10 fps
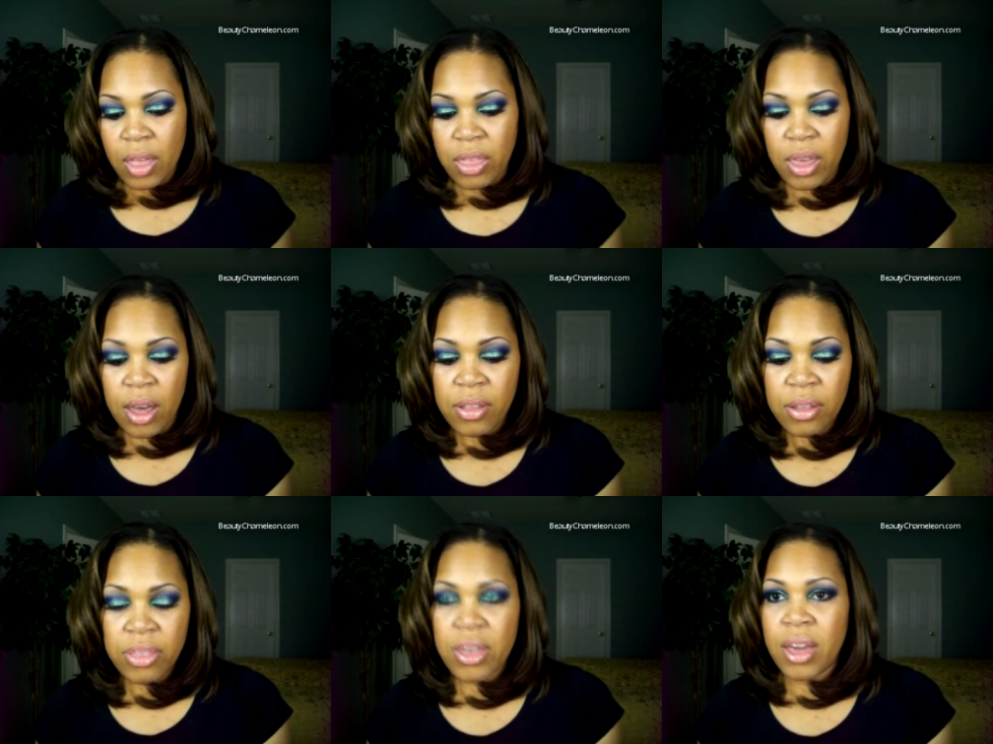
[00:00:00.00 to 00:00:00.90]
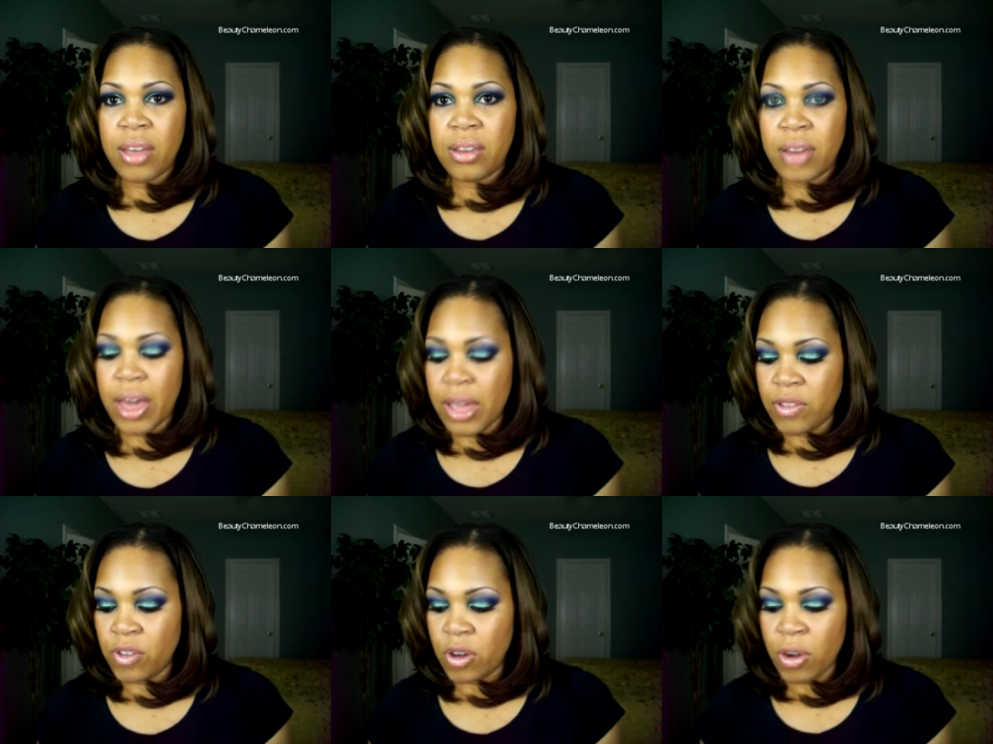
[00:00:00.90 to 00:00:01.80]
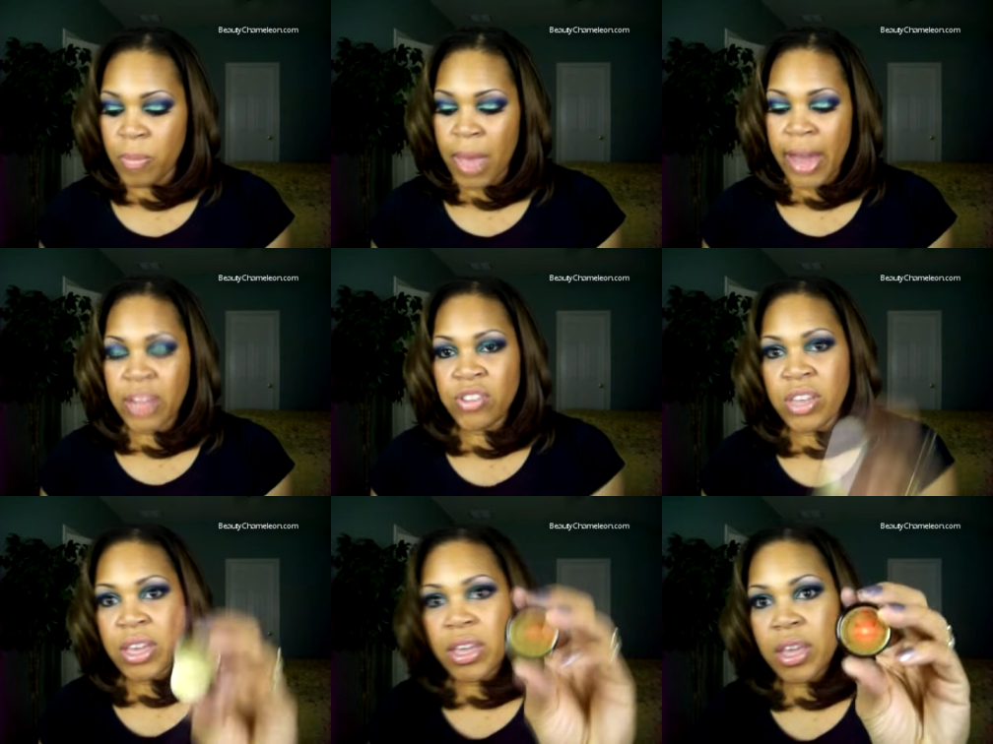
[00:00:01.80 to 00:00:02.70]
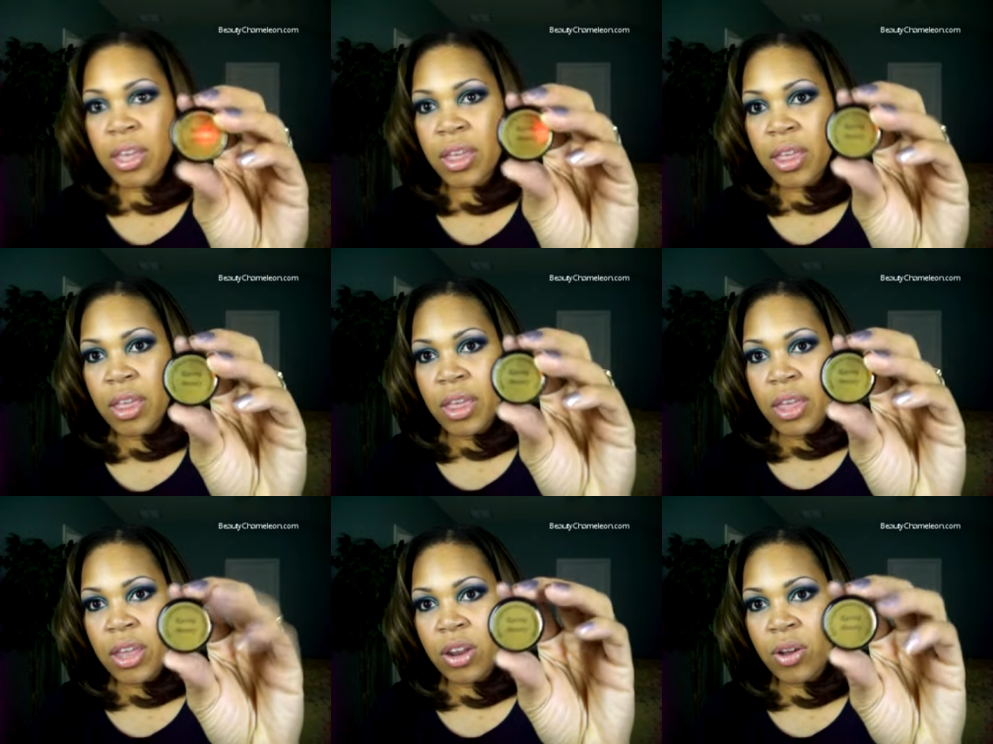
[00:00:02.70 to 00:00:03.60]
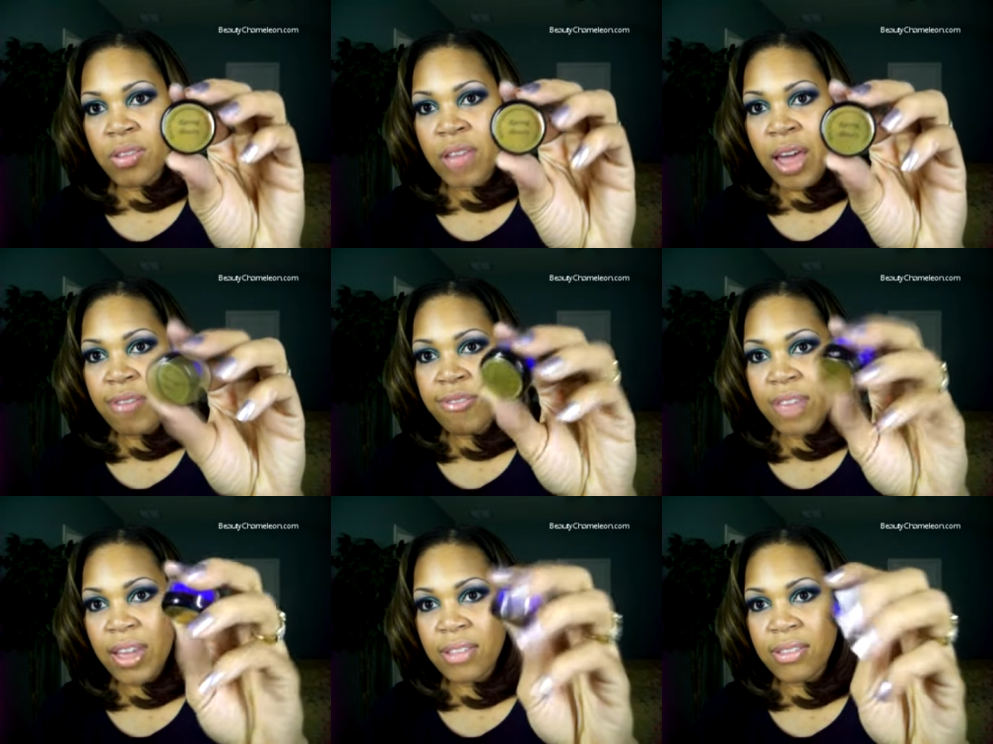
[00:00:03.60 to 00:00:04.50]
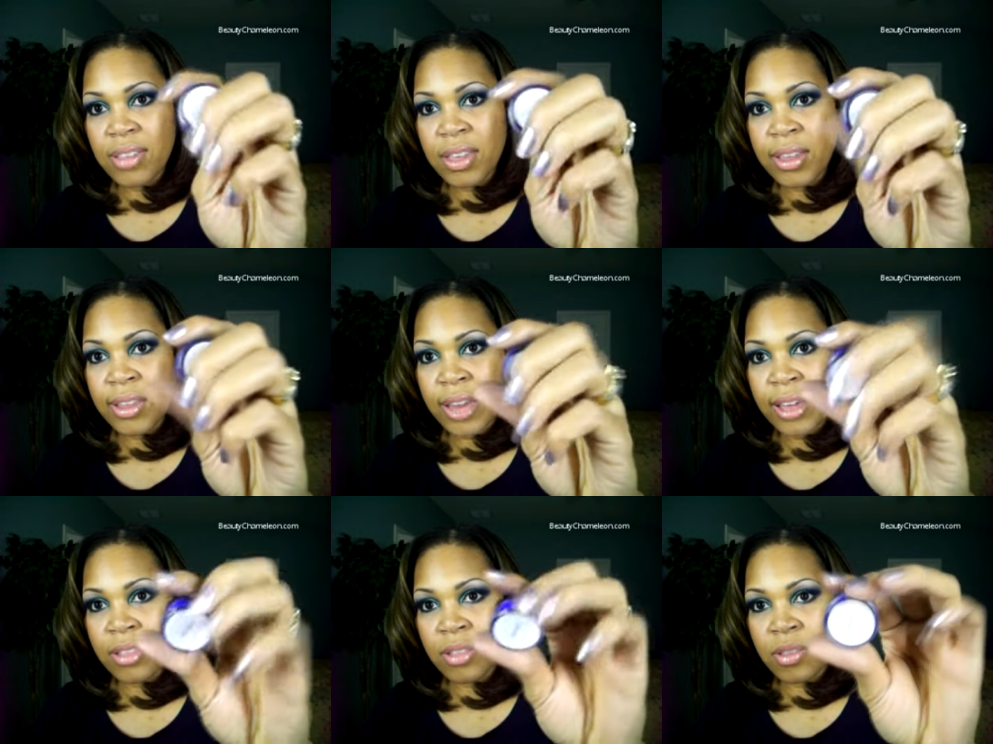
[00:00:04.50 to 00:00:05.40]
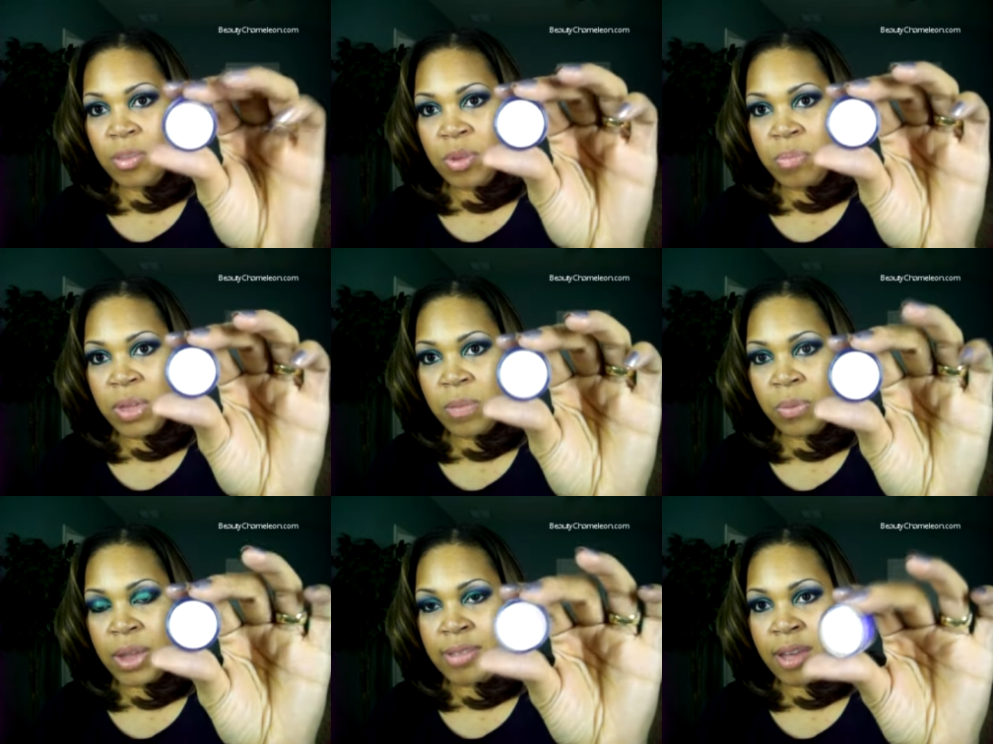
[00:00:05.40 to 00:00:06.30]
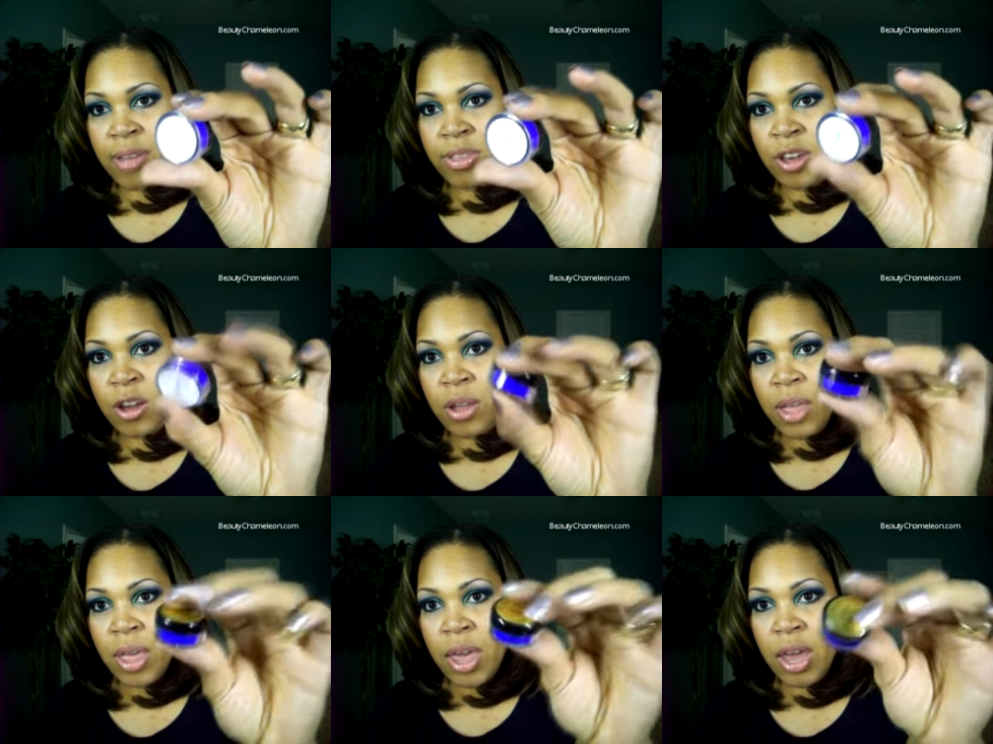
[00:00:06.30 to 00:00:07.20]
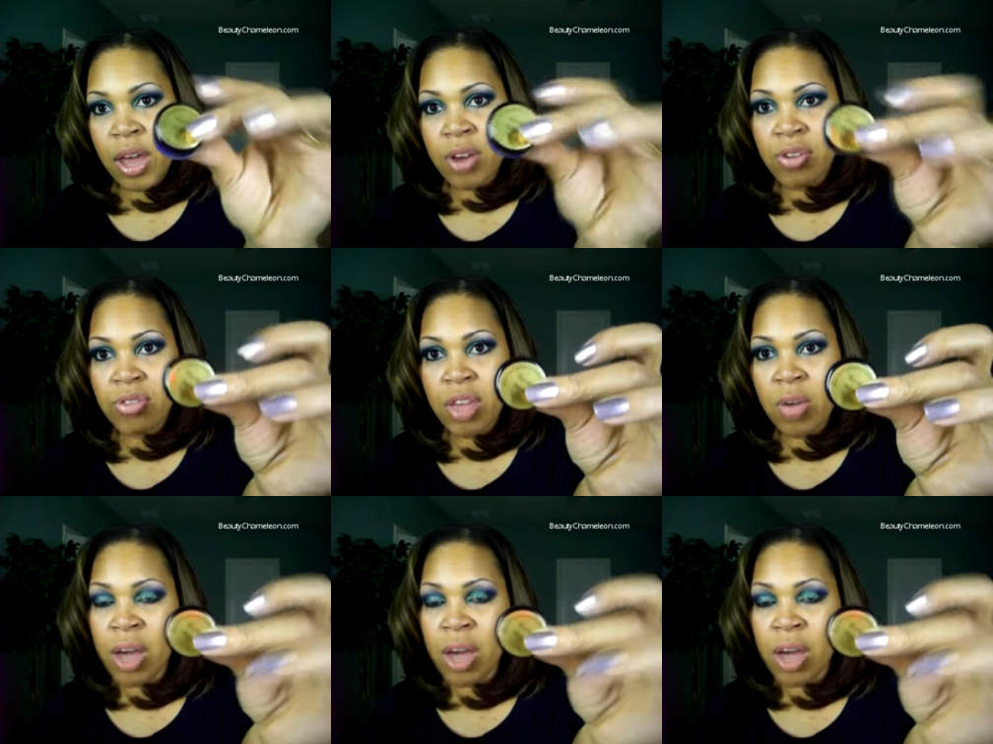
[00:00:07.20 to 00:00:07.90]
the other thing I liked you know her packaging you know, it's not fancy like some of the big brands out there. And I understand